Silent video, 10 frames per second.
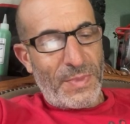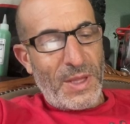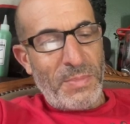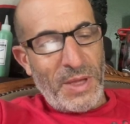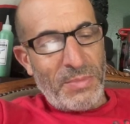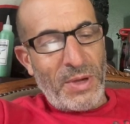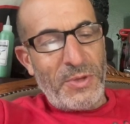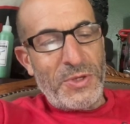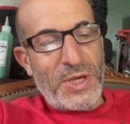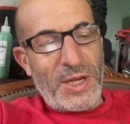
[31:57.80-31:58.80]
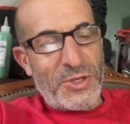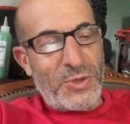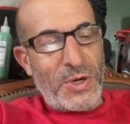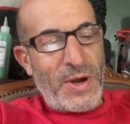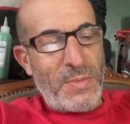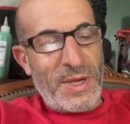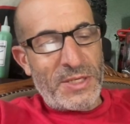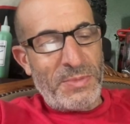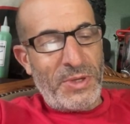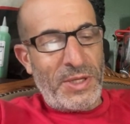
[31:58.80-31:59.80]
BMW's got a scooter out,
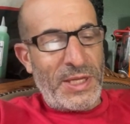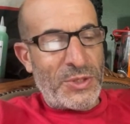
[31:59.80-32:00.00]
Maximilian. That's